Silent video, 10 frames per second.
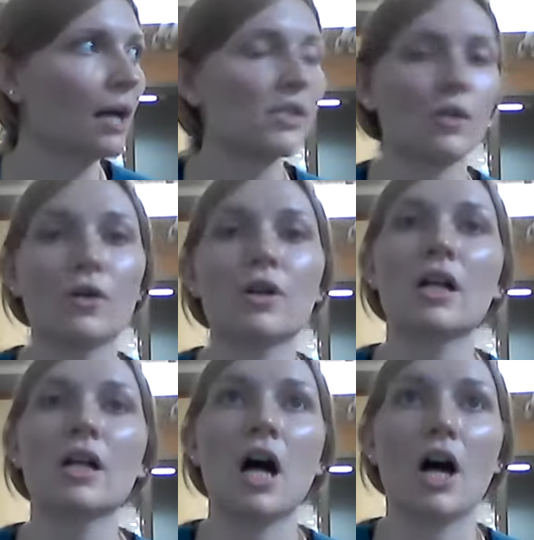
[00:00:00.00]
So
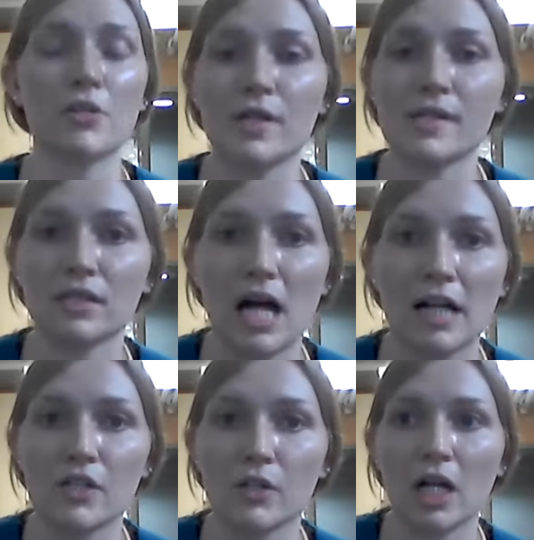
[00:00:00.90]
our doors are
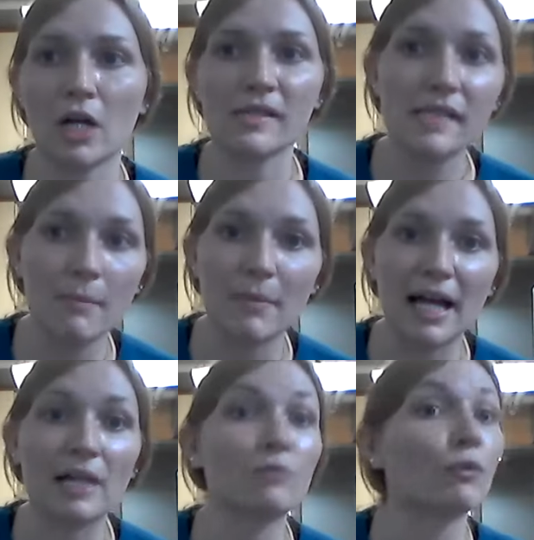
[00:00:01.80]
locked. You can always come
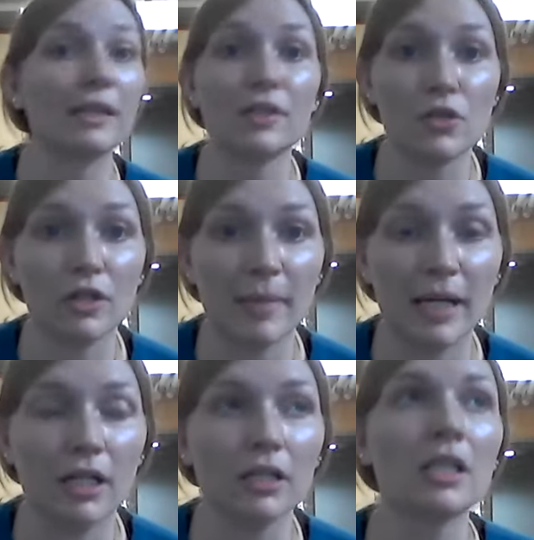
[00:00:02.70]
by and ring the
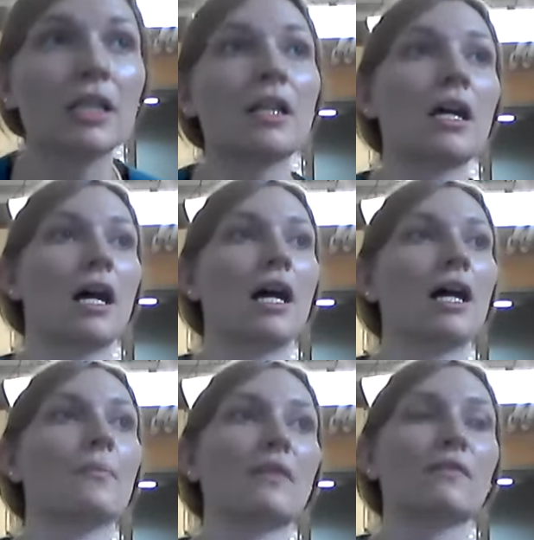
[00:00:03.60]
doorbell.
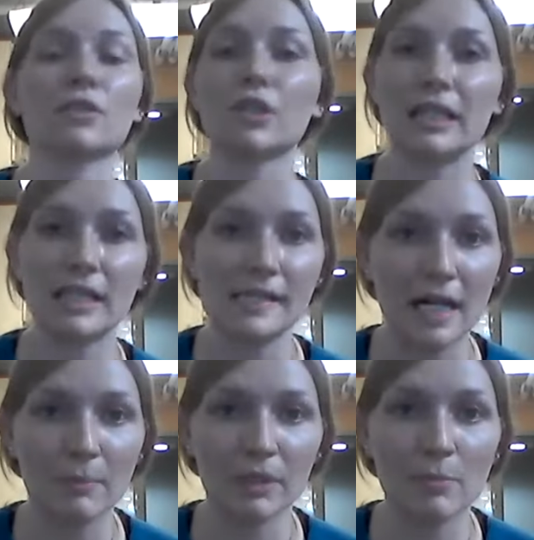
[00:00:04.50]
If you're looking to set
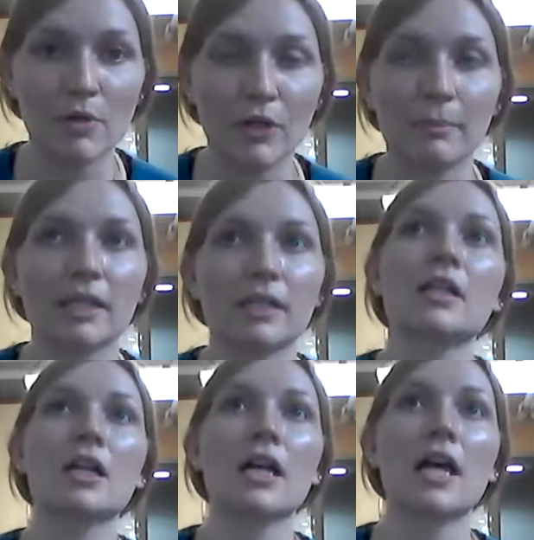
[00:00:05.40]
up an appointment,
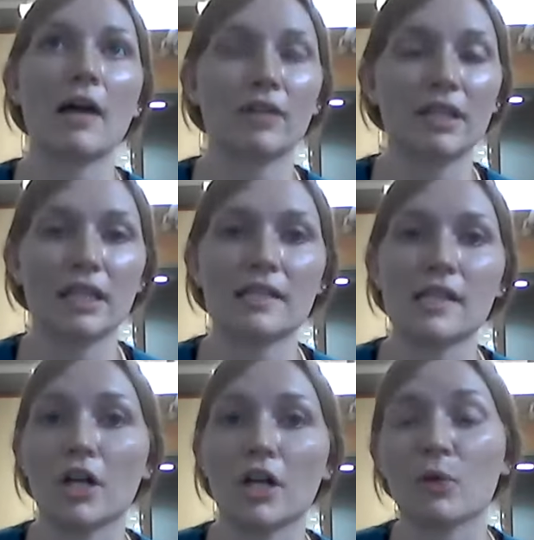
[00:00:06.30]
everything is
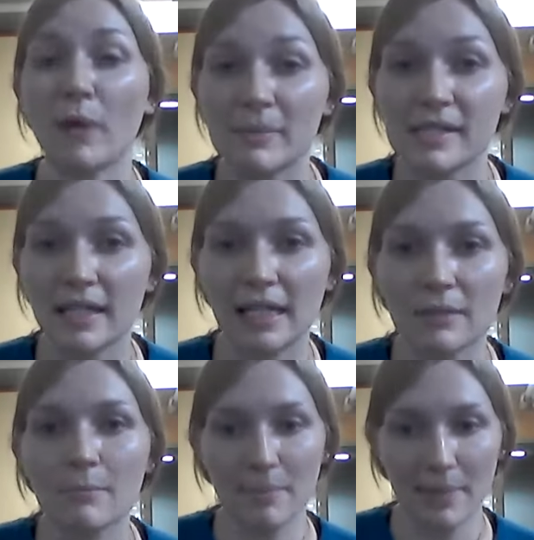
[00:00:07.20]
on our
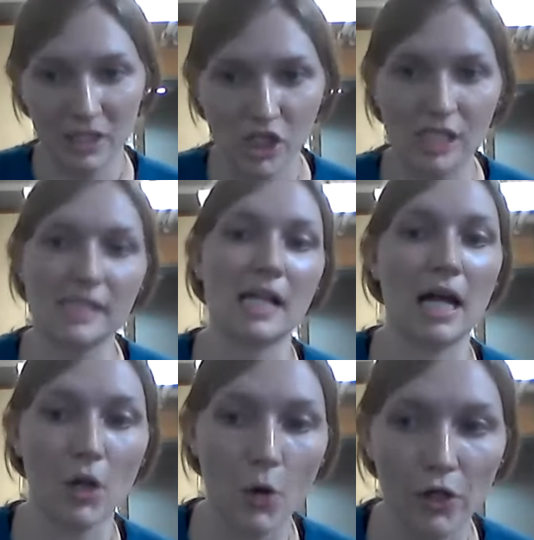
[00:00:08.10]
website,
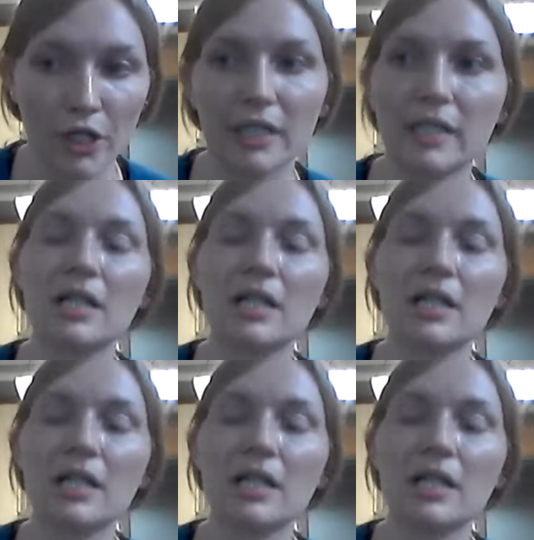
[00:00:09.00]
benches.org.